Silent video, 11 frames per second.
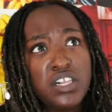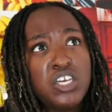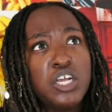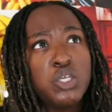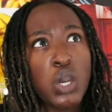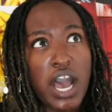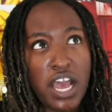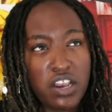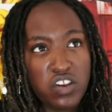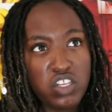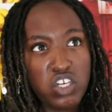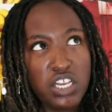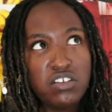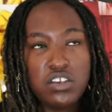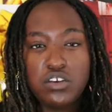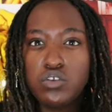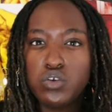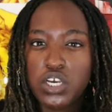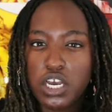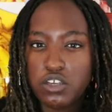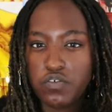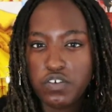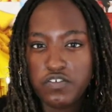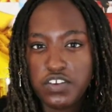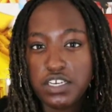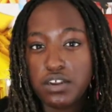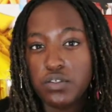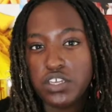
They'll charge you 100 shillings. They used to charge 50,